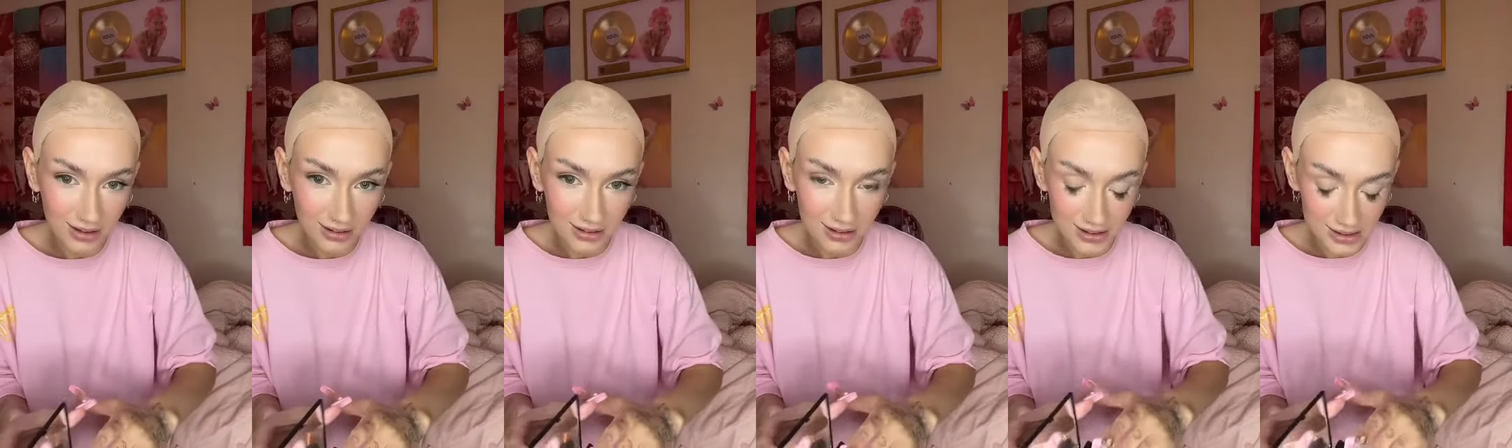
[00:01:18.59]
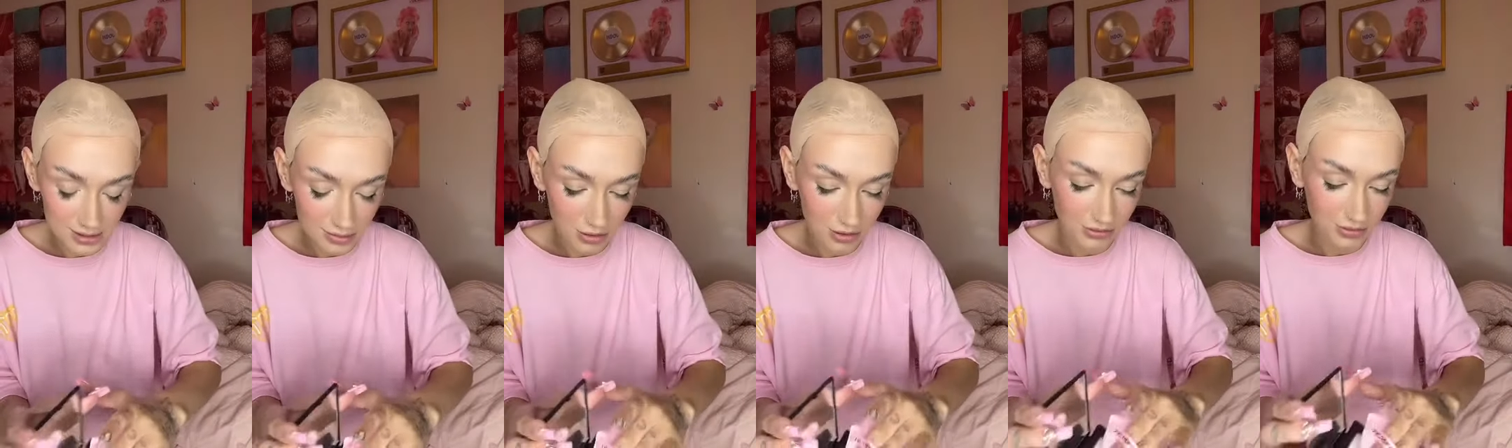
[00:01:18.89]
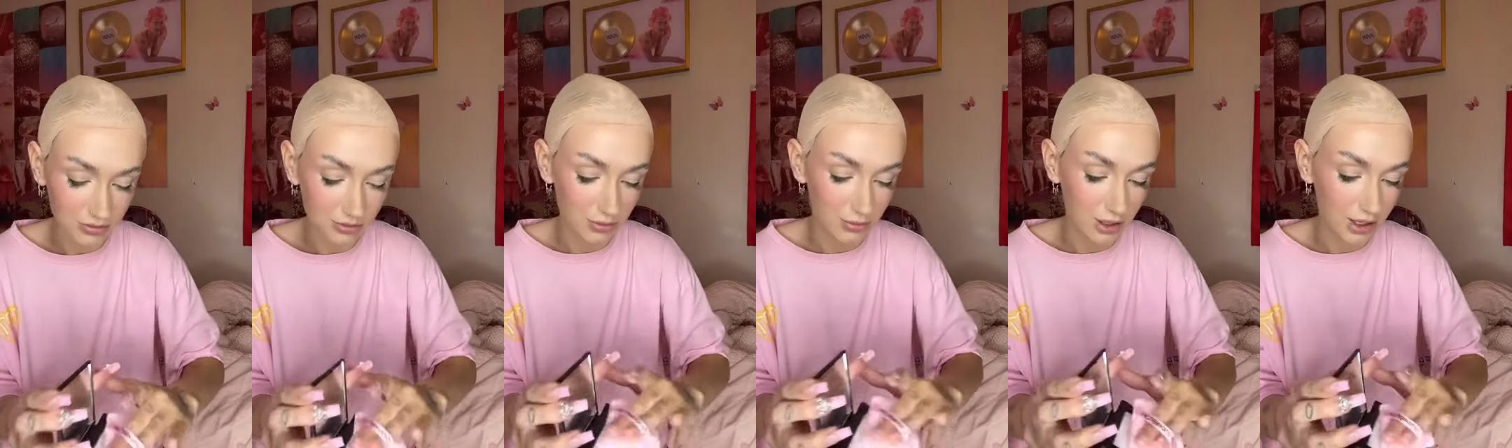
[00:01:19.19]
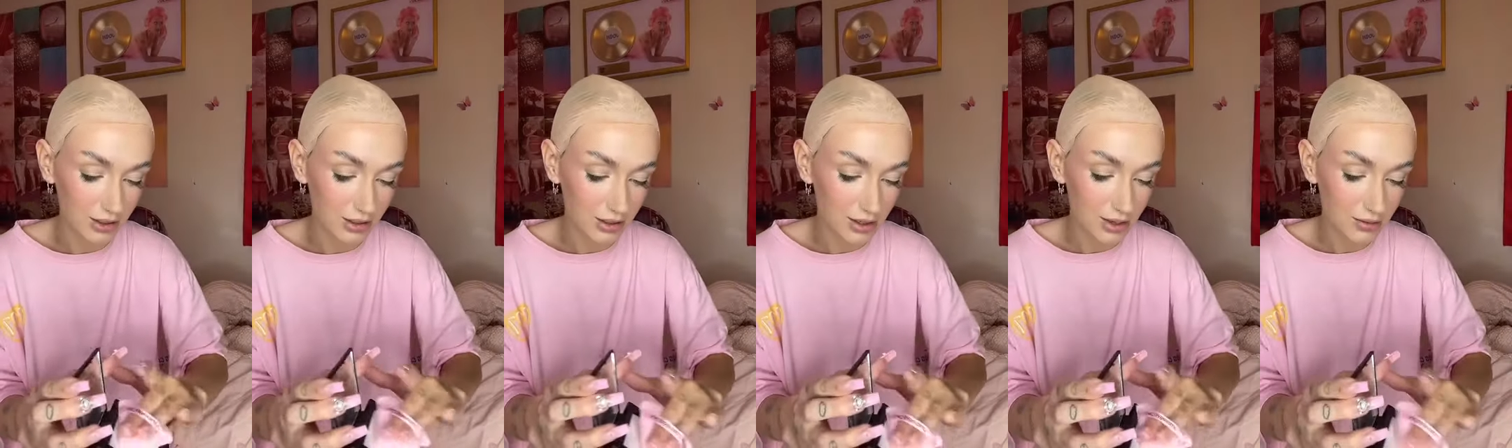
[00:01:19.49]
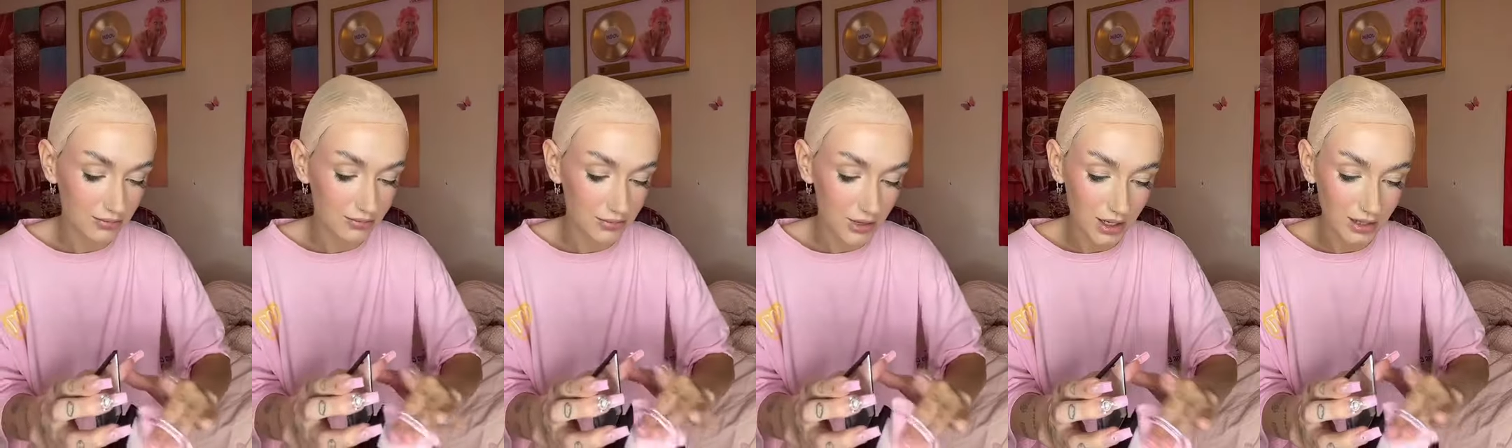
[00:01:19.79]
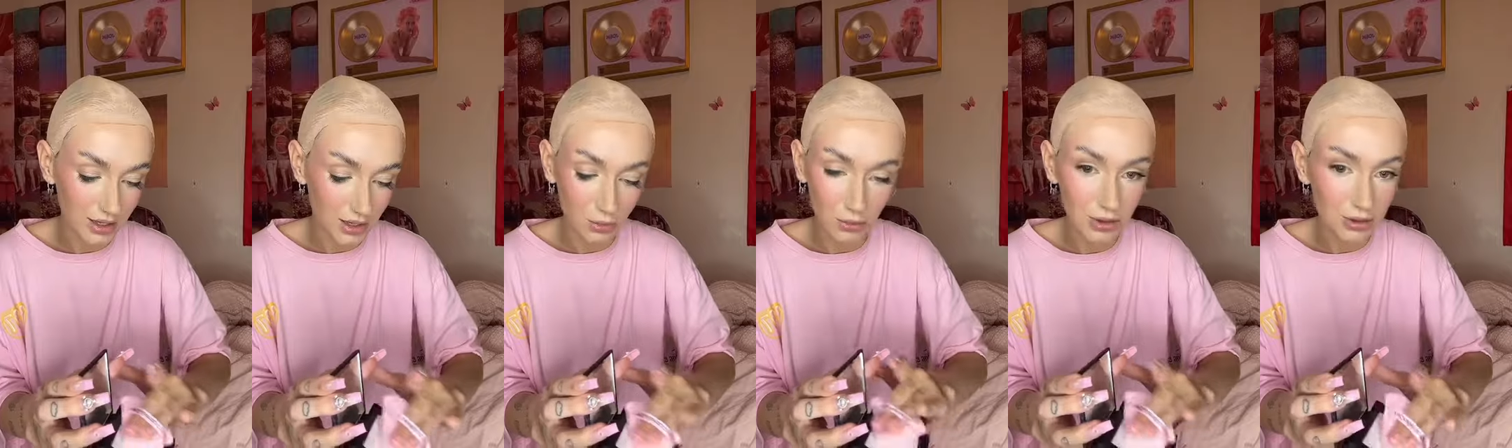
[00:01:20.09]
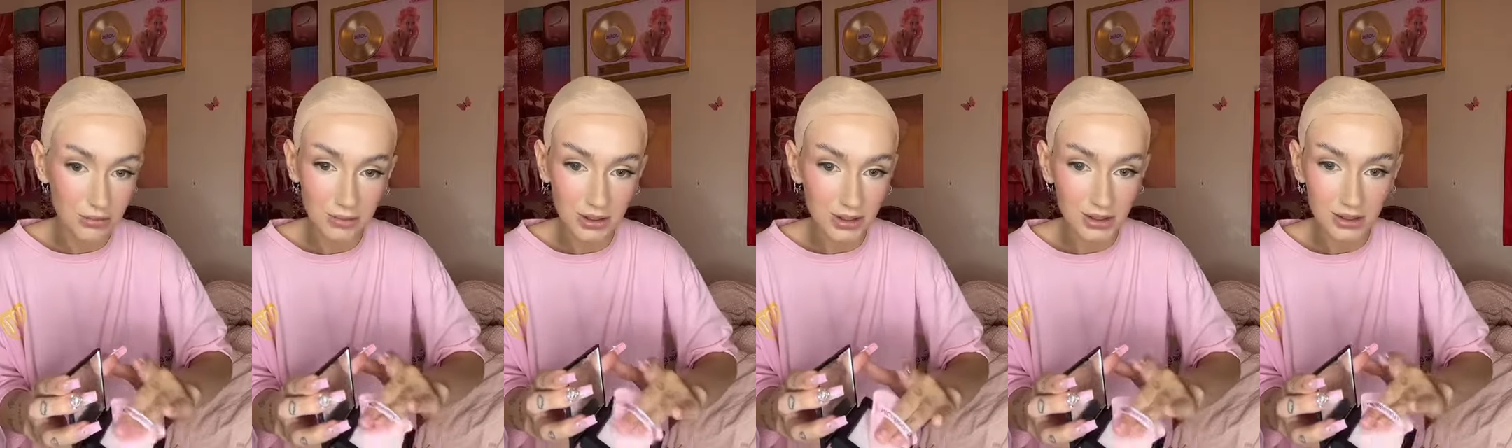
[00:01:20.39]
This is perfect for me and it wouldn't
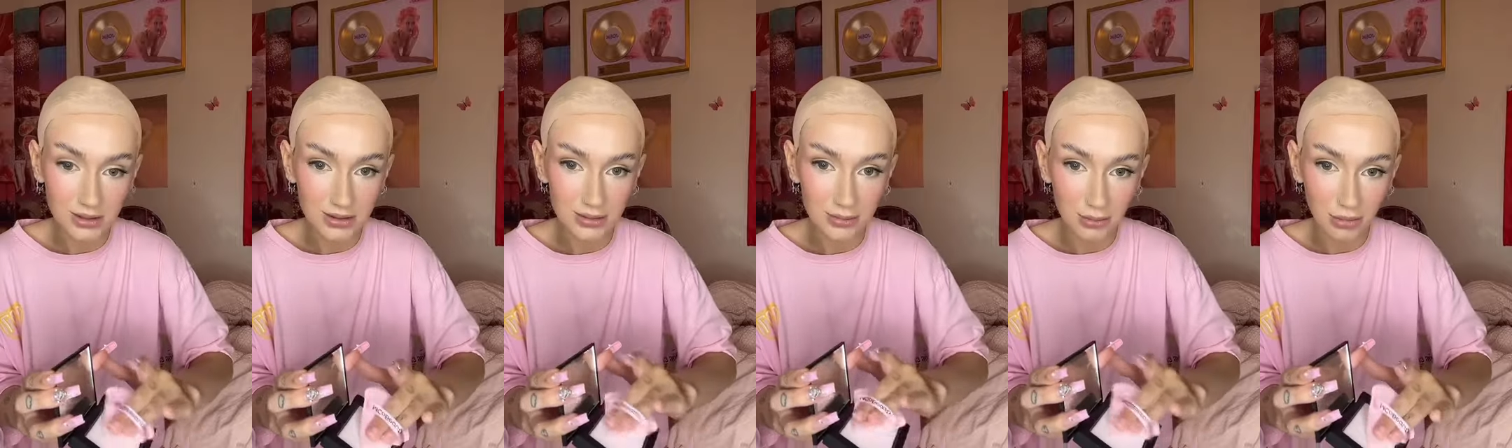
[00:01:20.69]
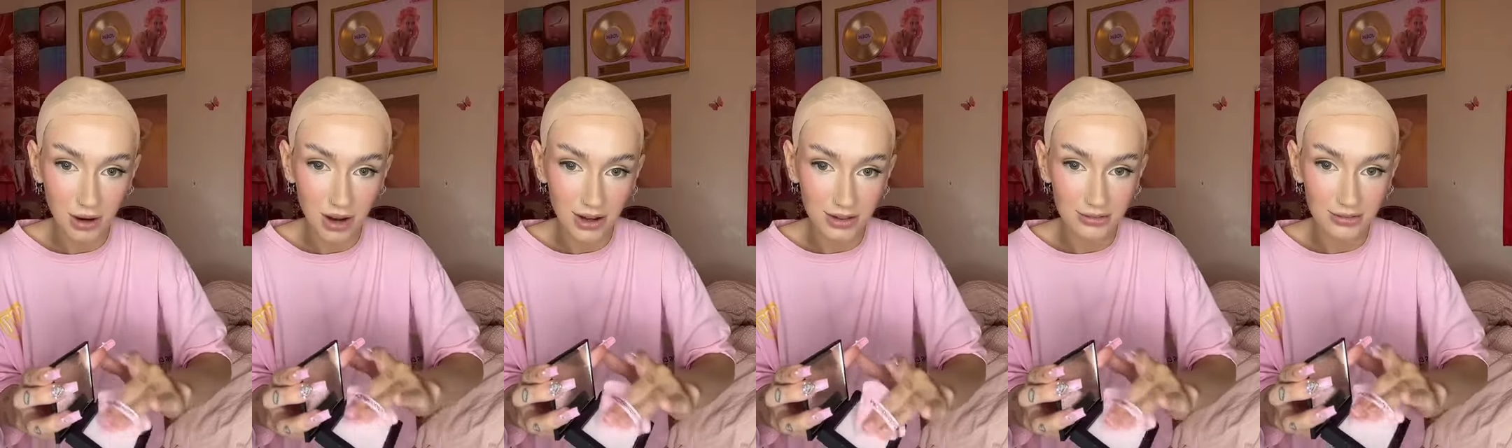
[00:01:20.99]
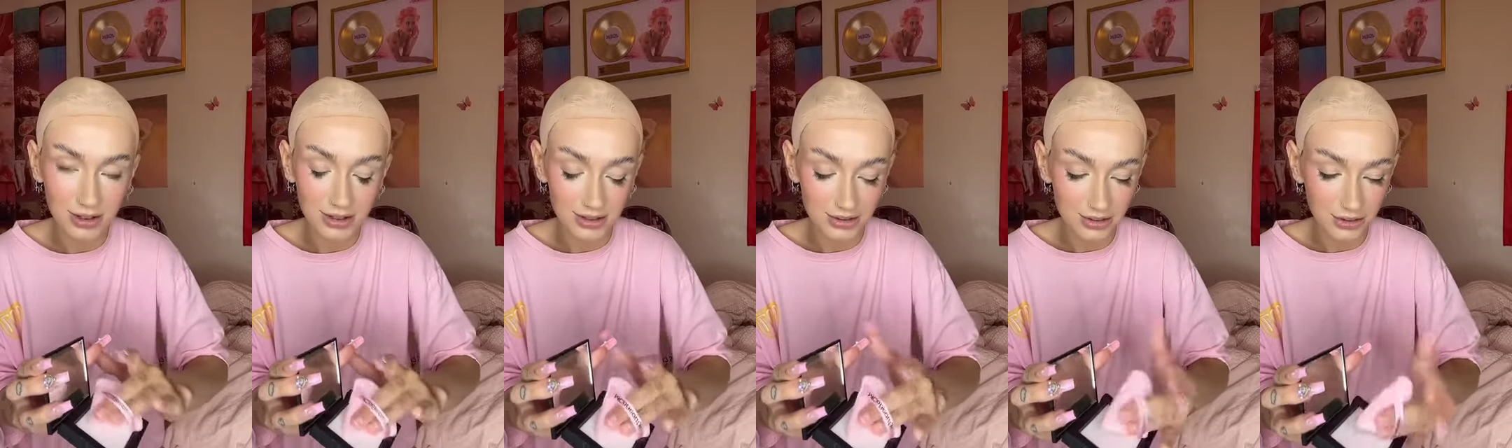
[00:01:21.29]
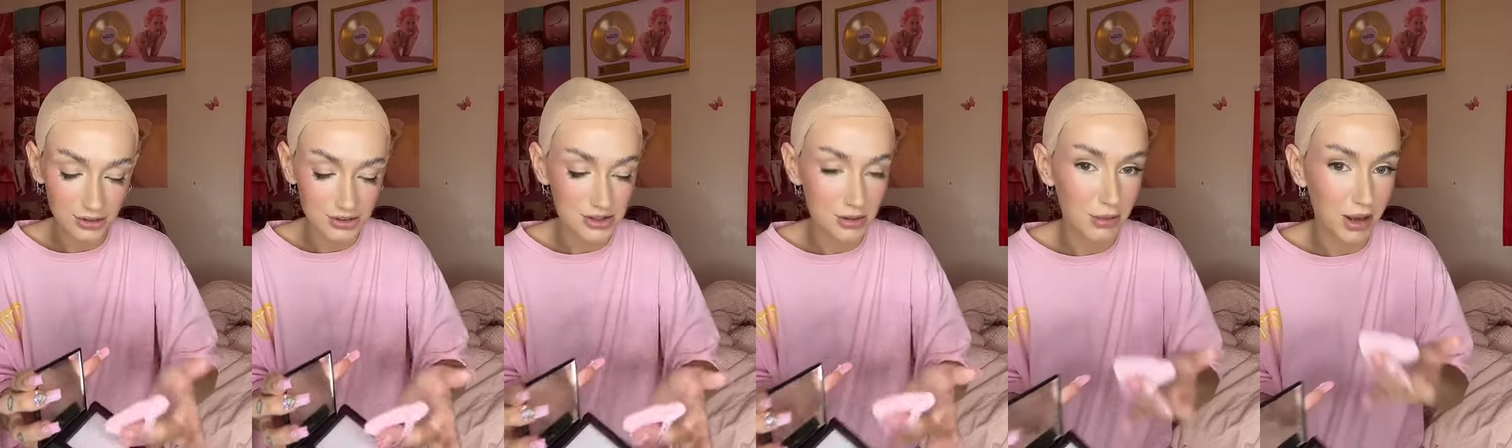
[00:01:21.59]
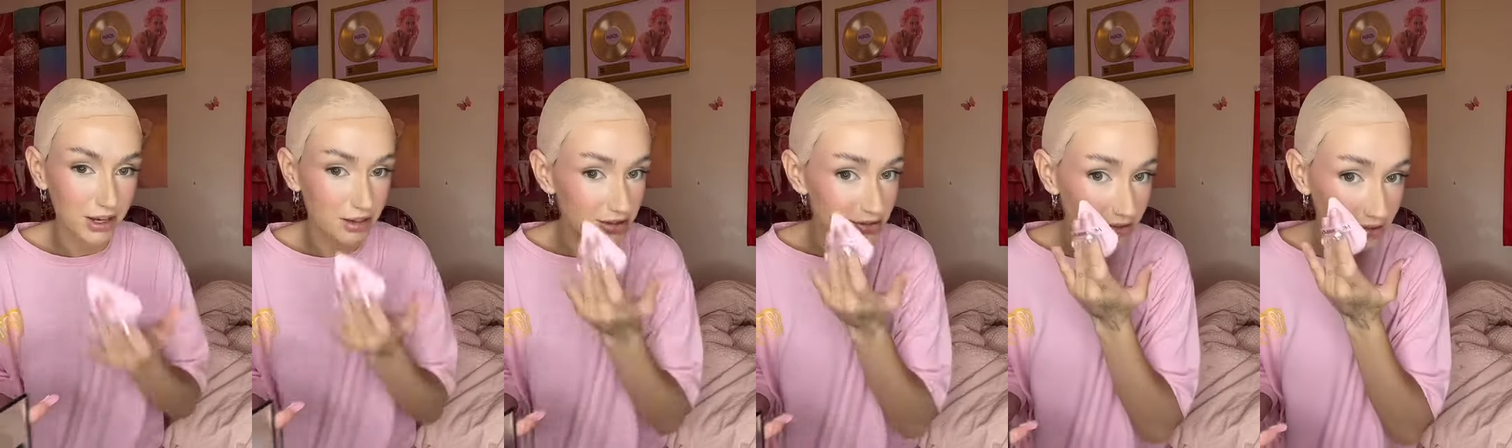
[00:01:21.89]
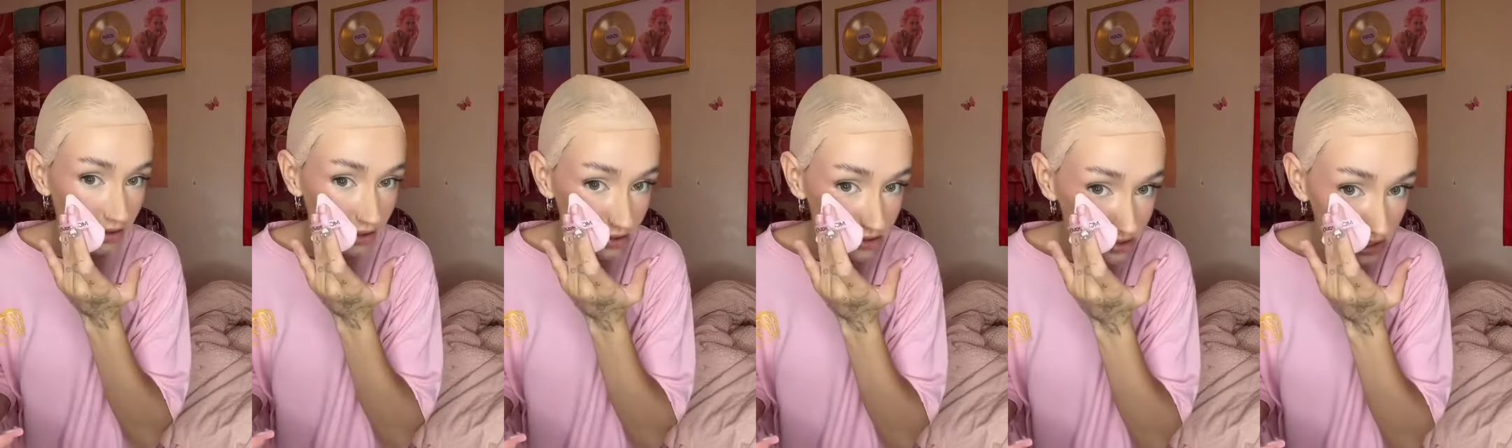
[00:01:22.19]
be pride if I didn't use the bangers for this.